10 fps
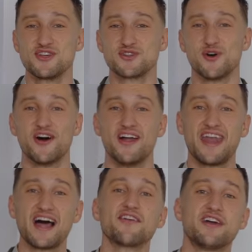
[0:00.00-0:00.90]
So an
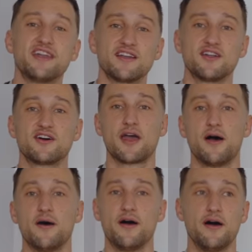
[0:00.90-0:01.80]
elevated look,
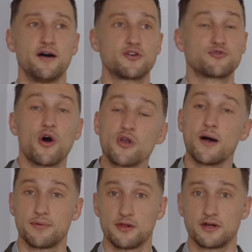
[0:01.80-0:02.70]
uh, a
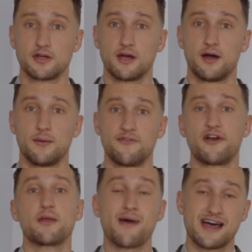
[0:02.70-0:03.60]
grown-up look, um, a
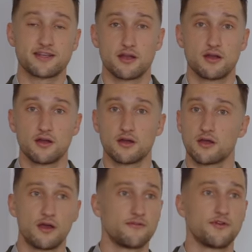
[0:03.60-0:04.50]
fairly masculine look
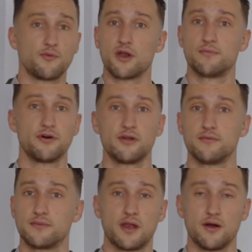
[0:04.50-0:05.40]
if you want to put,
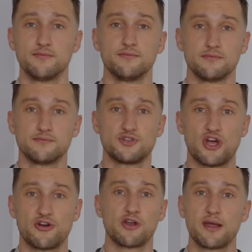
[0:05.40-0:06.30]
you know,
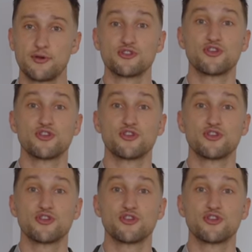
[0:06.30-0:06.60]
gender labels